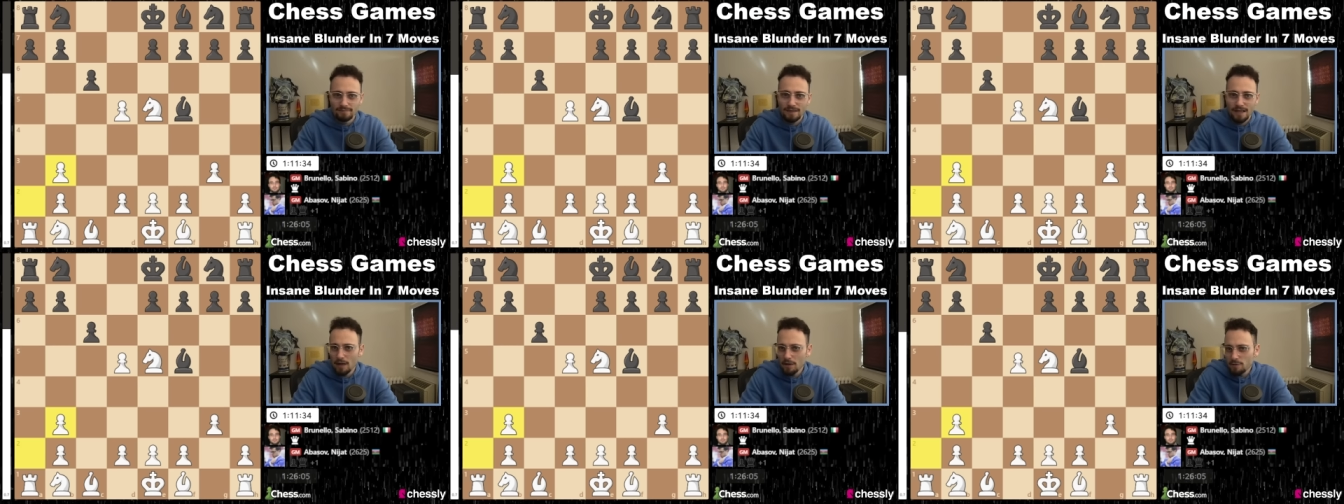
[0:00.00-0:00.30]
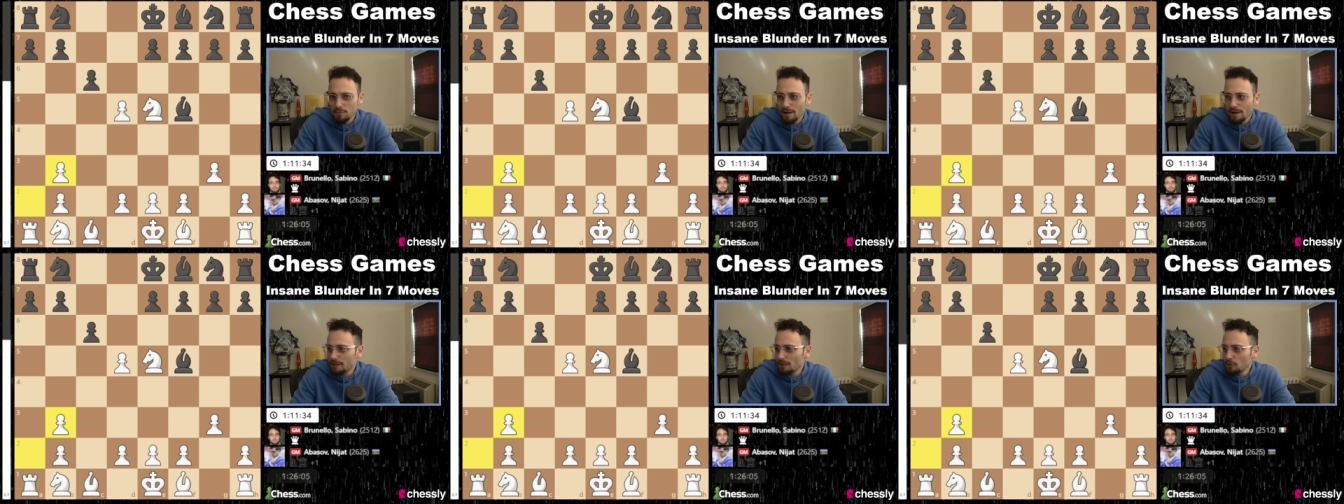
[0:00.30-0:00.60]

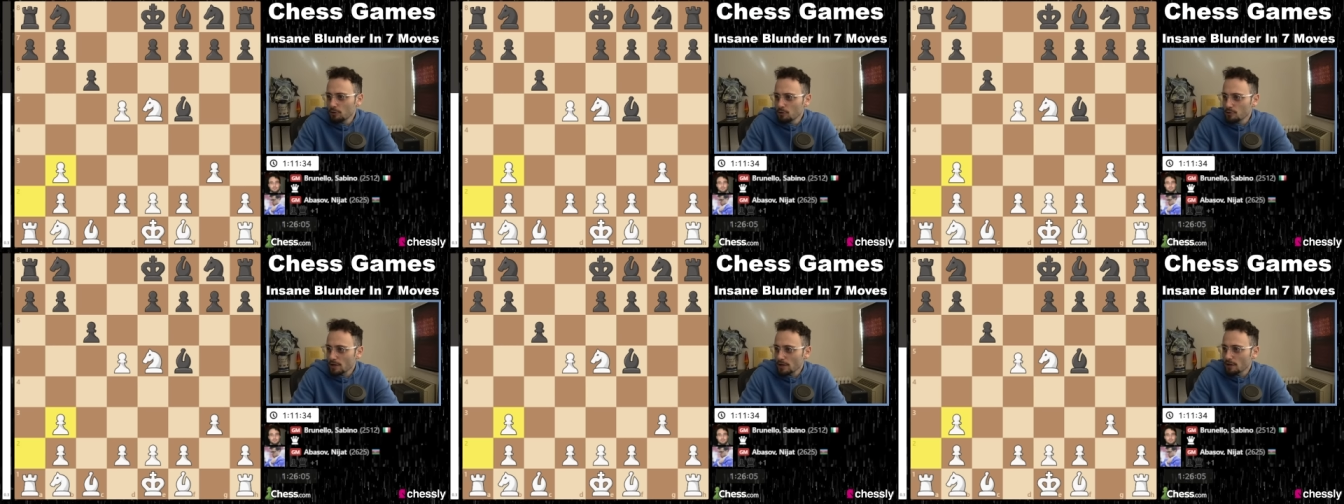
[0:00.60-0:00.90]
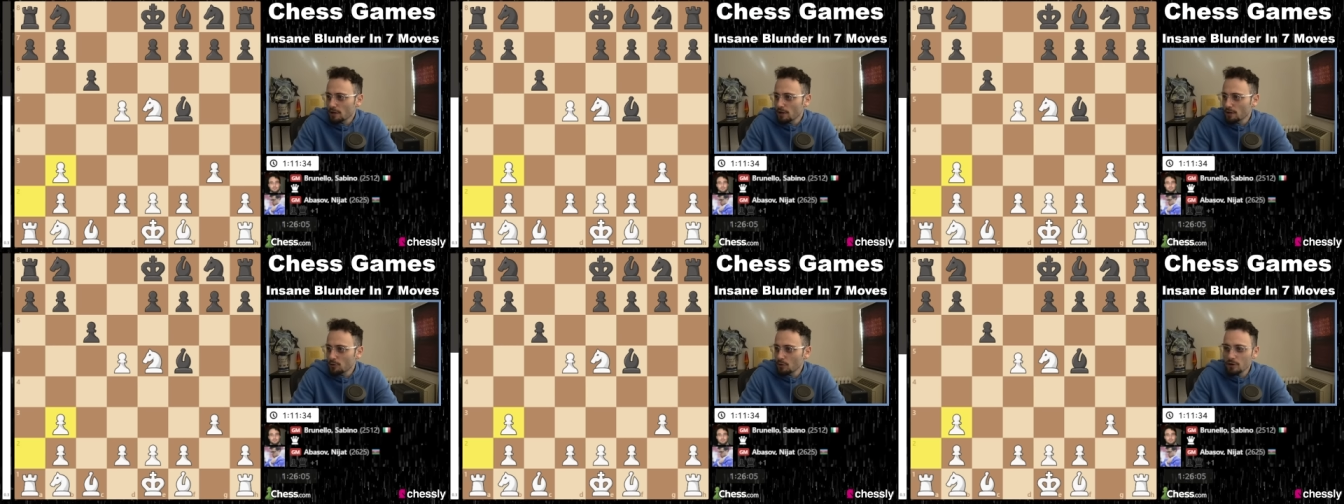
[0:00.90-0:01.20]
How's black going to lose? I
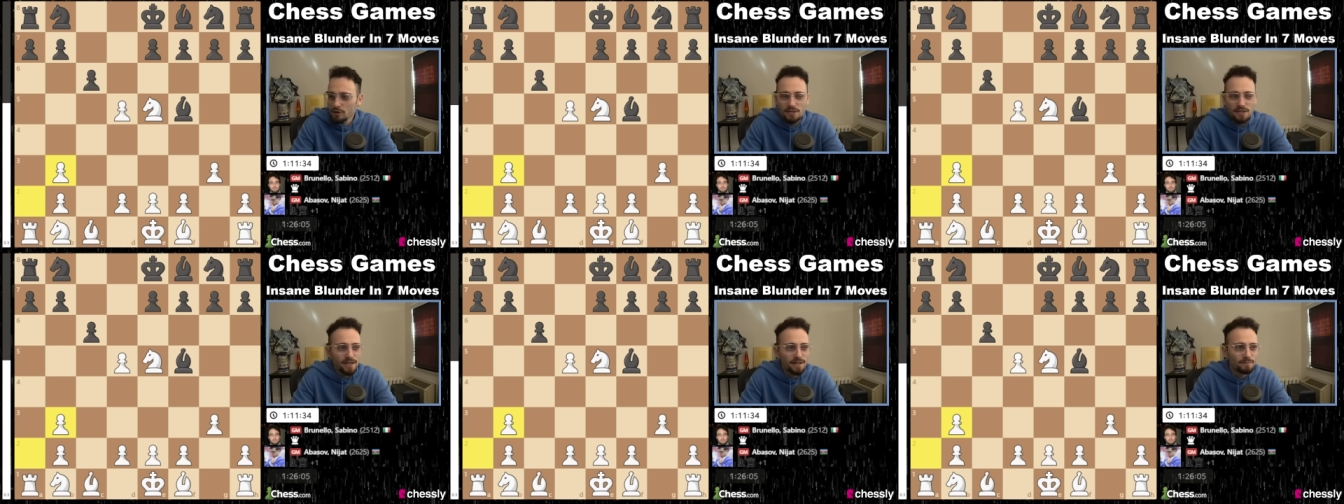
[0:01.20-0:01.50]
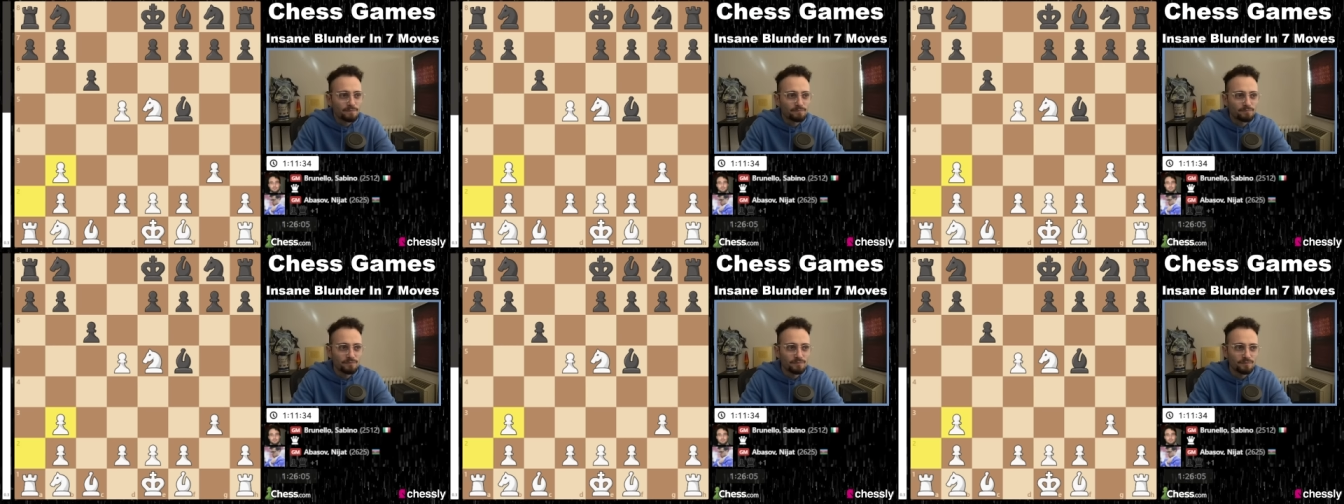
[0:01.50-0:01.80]
don't, I don't
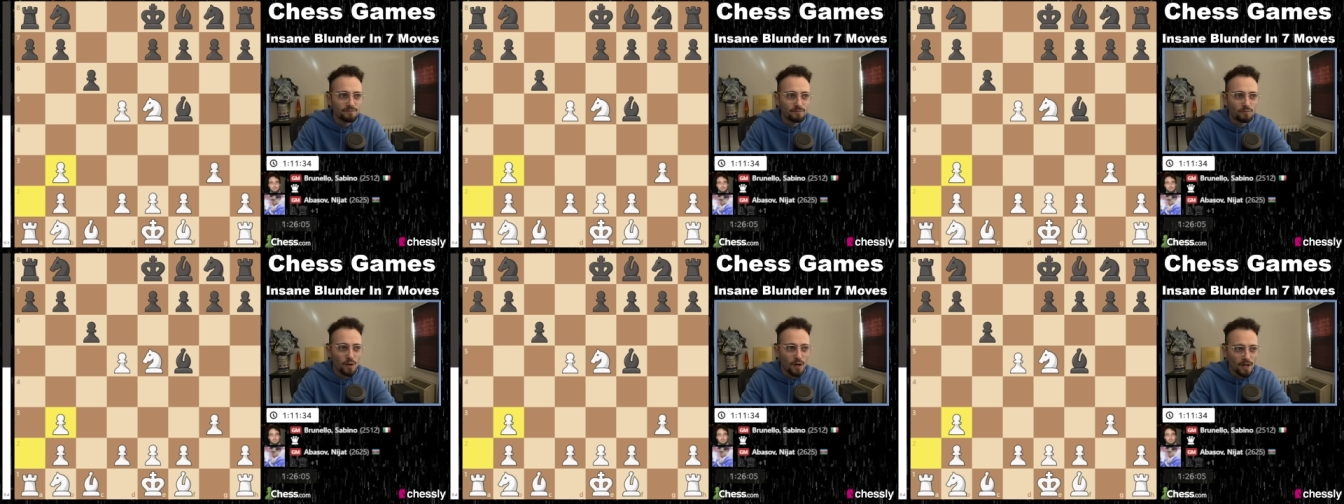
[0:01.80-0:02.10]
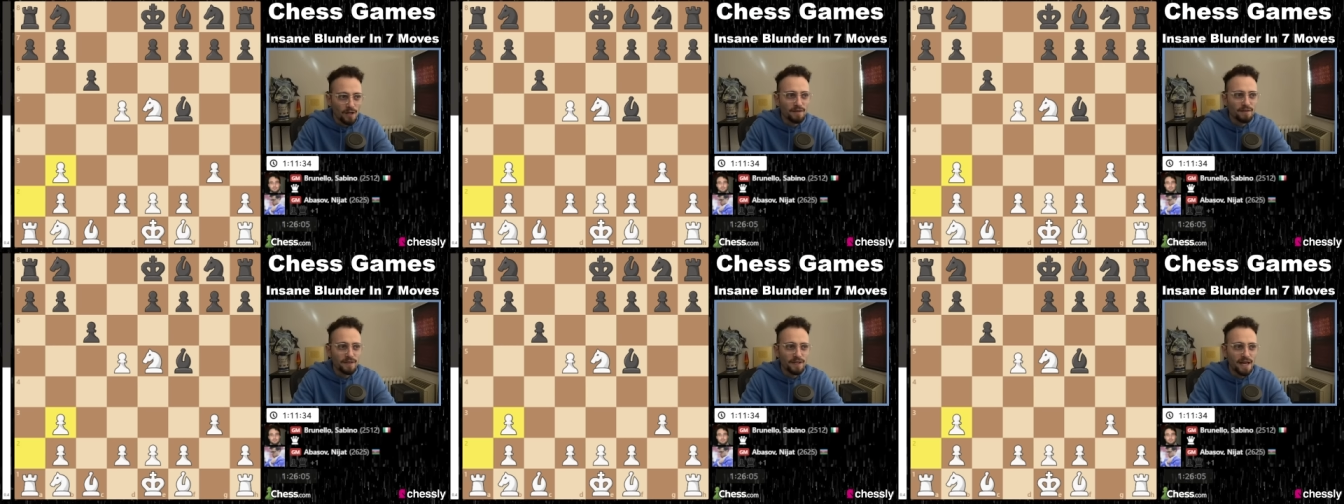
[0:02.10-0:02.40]
understand.
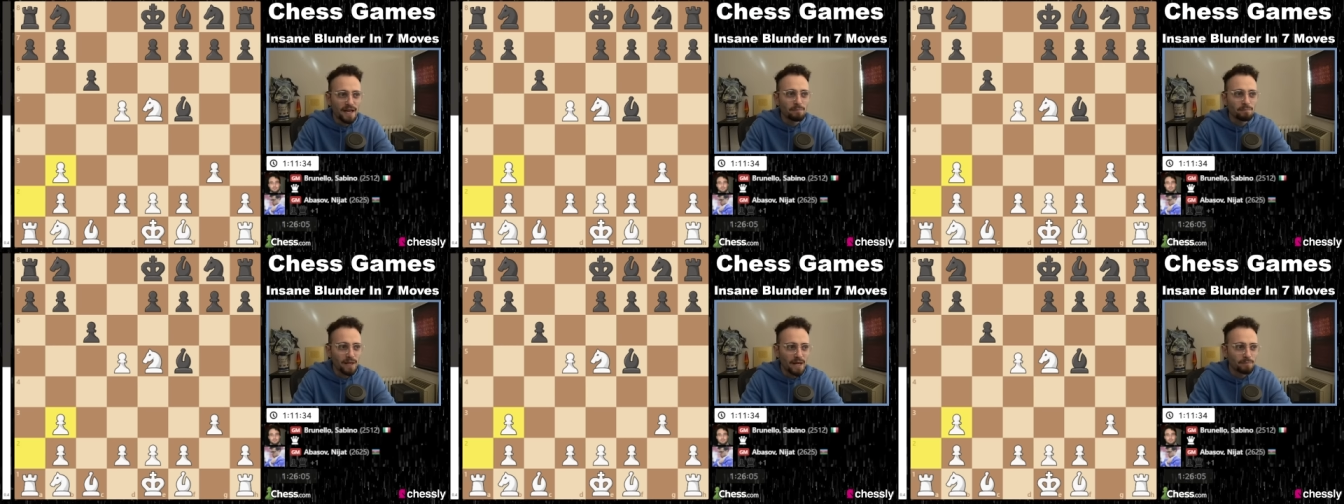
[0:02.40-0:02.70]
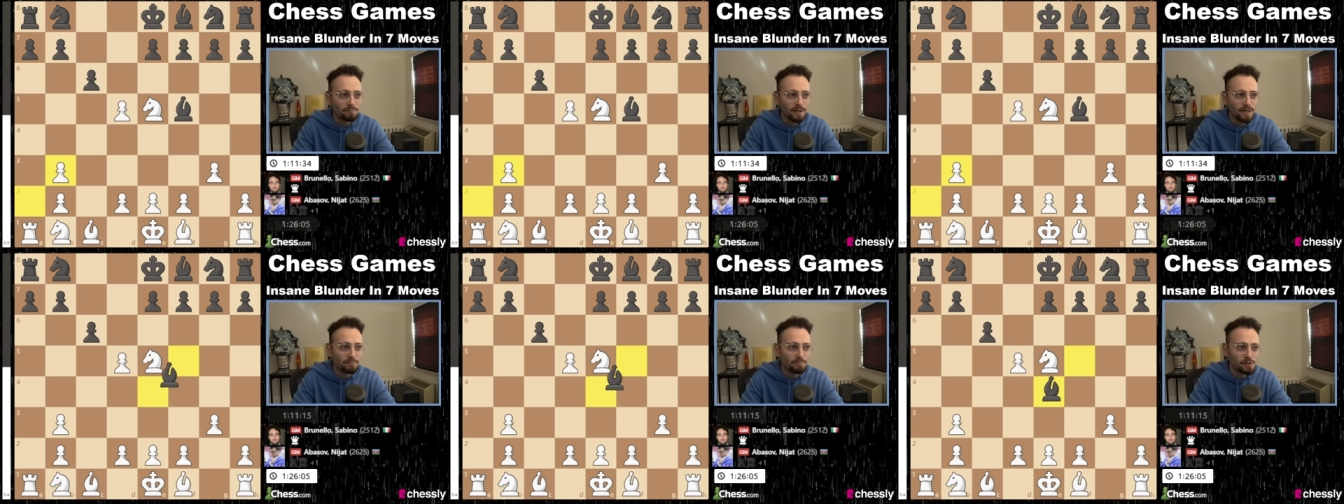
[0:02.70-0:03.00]
Well, in the game,
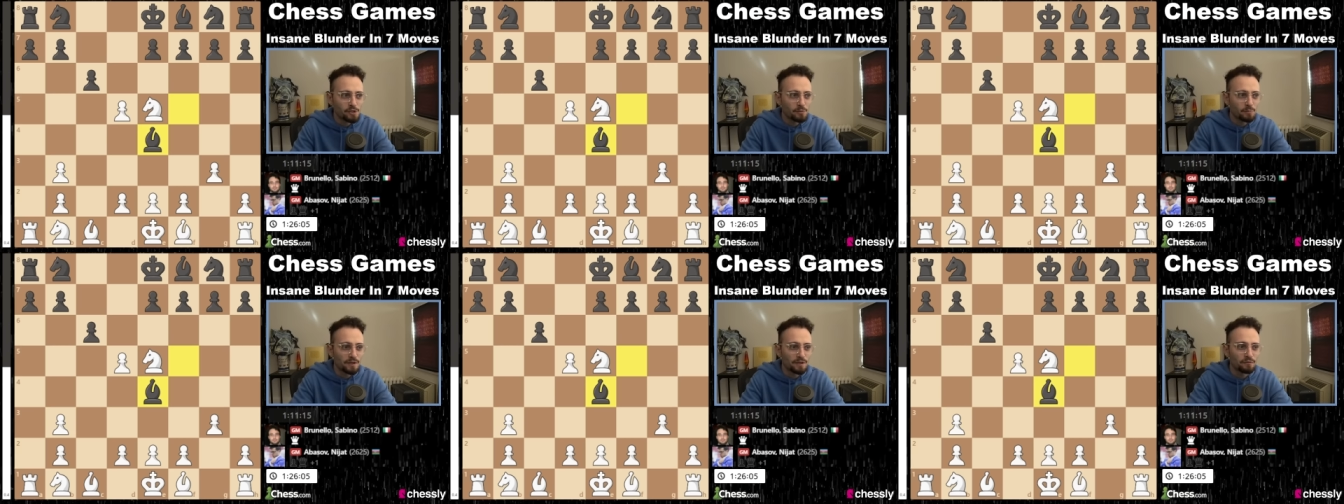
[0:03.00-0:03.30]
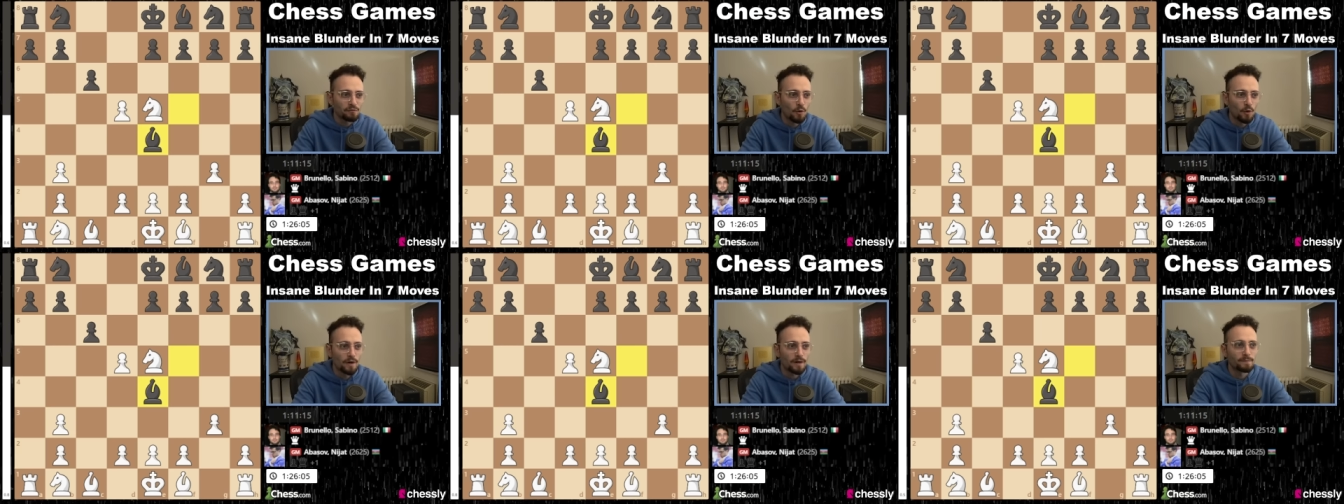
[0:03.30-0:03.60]
black played bishop
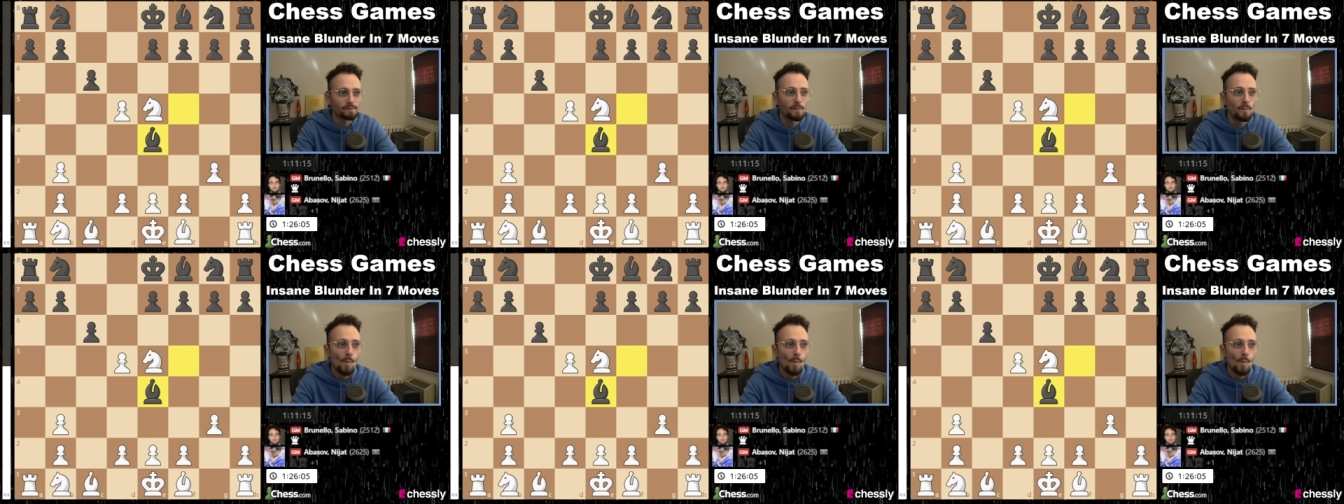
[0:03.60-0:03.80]
e4.